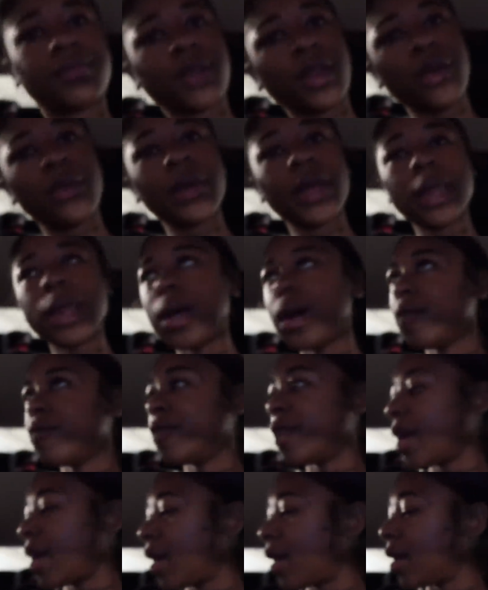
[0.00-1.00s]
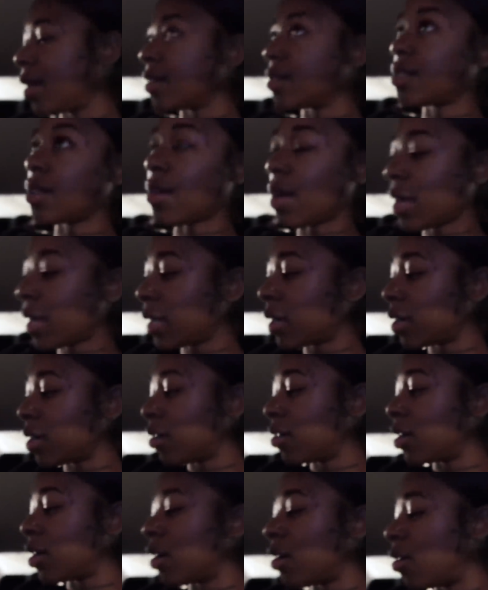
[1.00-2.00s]
We love that. So I got a
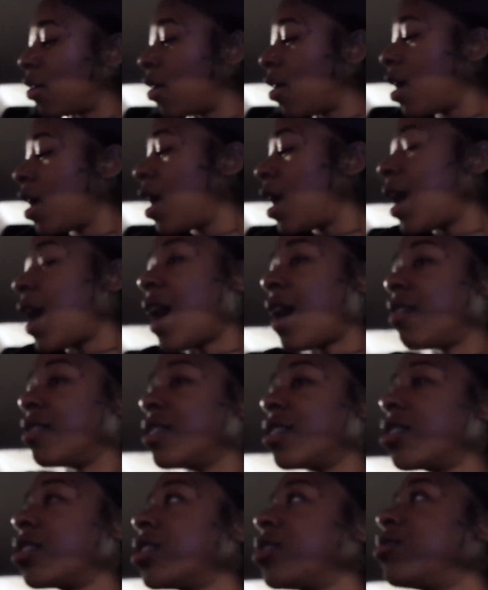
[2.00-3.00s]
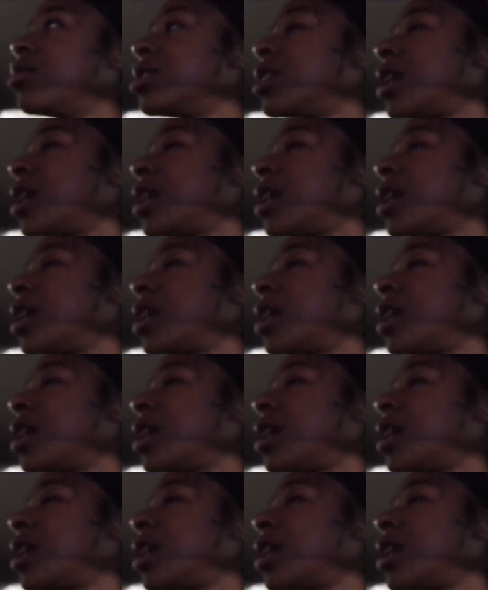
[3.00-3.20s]
donut on. I literally was